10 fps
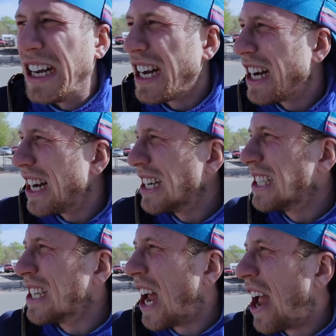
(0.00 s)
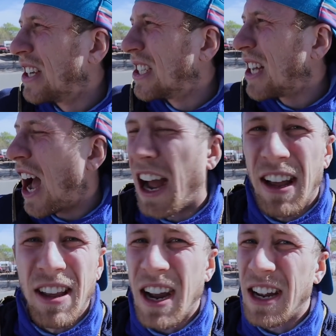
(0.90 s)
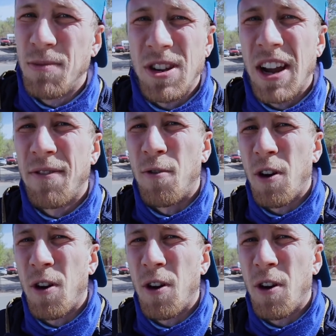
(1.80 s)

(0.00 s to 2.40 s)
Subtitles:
I was just coming back from that injury, thankfully,